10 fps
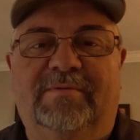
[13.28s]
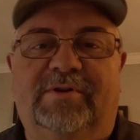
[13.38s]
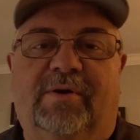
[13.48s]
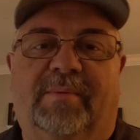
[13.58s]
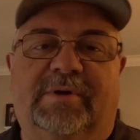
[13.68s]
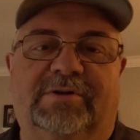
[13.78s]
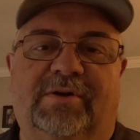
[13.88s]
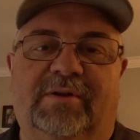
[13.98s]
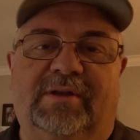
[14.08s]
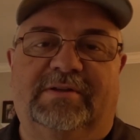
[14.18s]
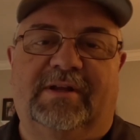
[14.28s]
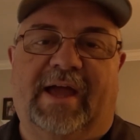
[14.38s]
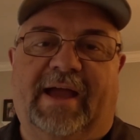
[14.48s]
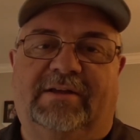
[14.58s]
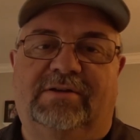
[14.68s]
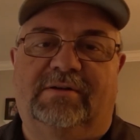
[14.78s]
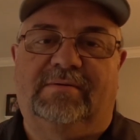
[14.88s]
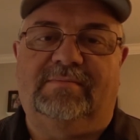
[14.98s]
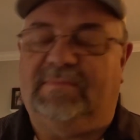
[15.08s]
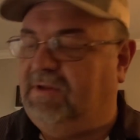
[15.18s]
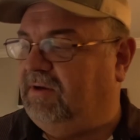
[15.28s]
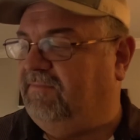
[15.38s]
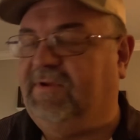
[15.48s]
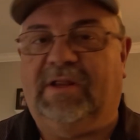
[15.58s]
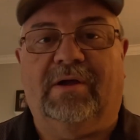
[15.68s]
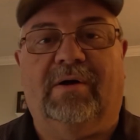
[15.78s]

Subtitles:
So I'm going to show you this in action on a video.